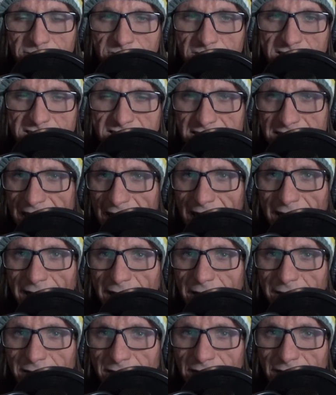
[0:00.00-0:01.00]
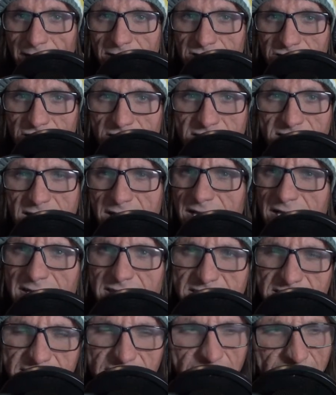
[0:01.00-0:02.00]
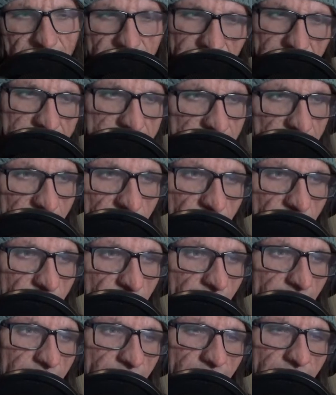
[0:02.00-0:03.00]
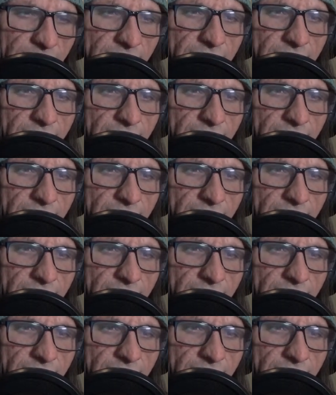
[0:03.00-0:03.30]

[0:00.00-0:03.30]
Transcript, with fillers: She's attacking things. She's seeing things that aren't there.